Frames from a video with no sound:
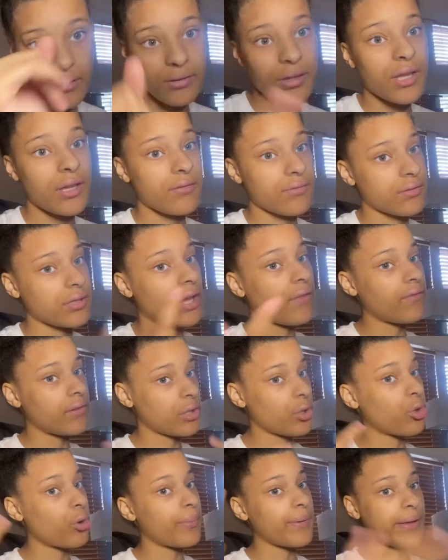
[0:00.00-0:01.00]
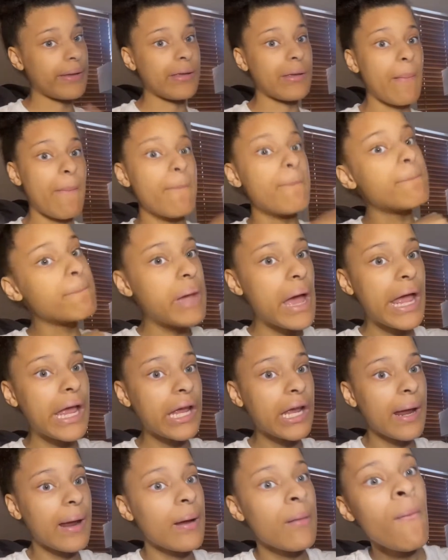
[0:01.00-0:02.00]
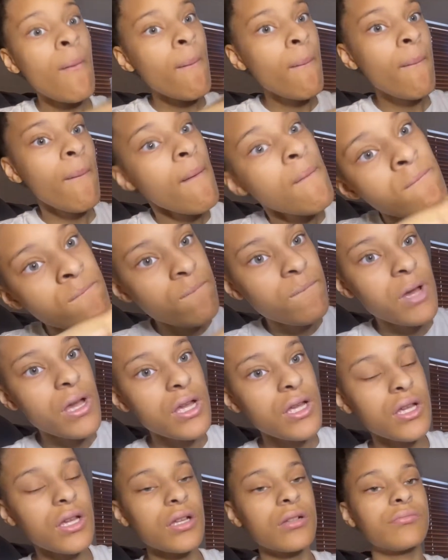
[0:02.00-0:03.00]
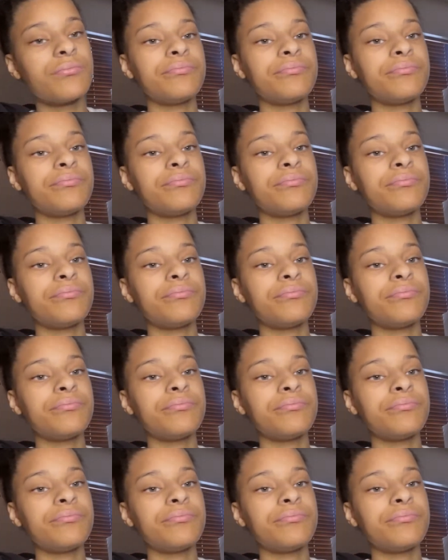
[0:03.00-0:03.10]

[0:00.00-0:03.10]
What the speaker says: That video will be banging.